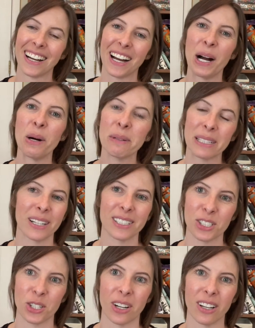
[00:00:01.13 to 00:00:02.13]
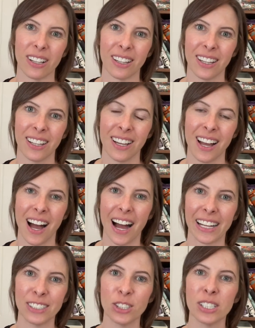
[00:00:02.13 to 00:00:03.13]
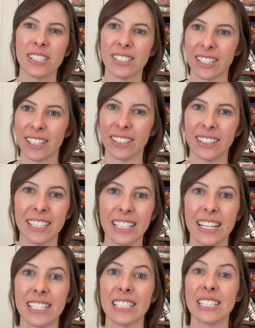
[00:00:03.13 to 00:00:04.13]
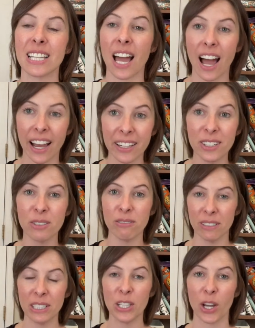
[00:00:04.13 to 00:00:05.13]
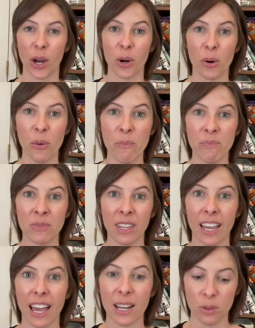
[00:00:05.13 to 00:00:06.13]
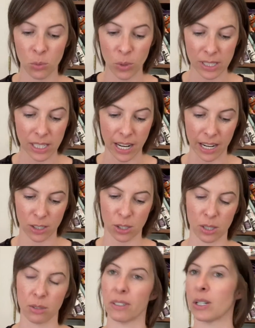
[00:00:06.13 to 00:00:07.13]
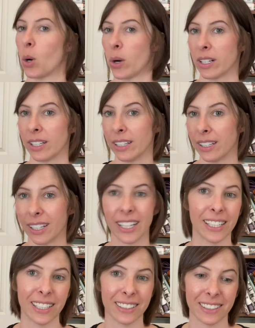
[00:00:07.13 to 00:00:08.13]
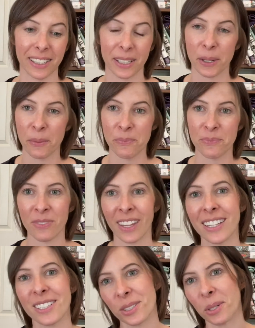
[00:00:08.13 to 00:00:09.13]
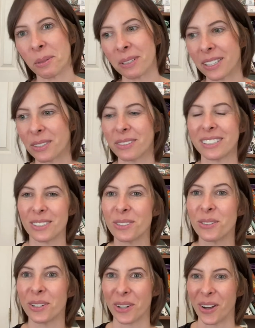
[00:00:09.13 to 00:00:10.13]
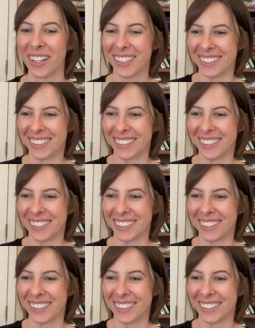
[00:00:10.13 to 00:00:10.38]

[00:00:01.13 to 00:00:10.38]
Oh my gosh, y'all. I just did the entire video and wasn't actually recording anything. So I'm gonna redo it all.